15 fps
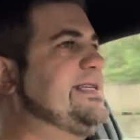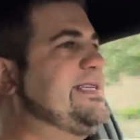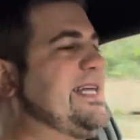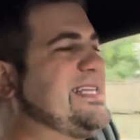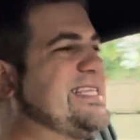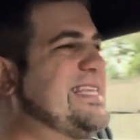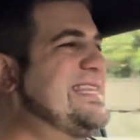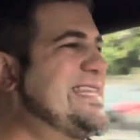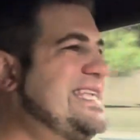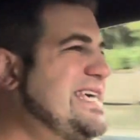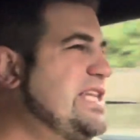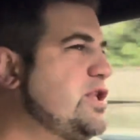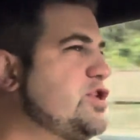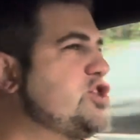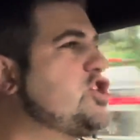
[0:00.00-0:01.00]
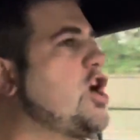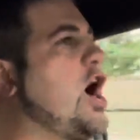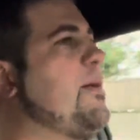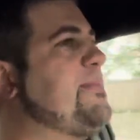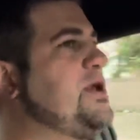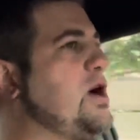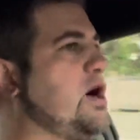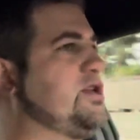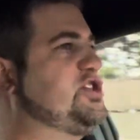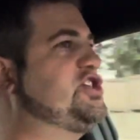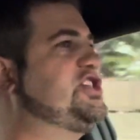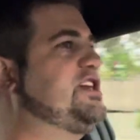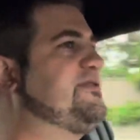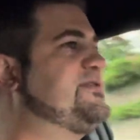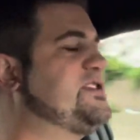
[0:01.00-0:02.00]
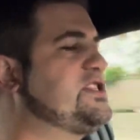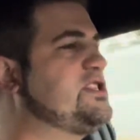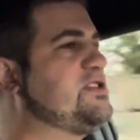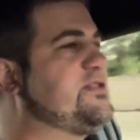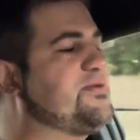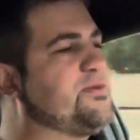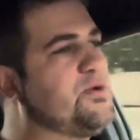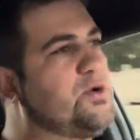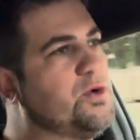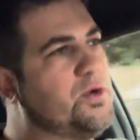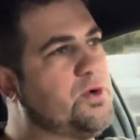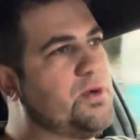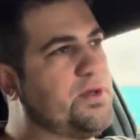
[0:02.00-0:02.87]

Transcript: Gets a little choppy on shifts through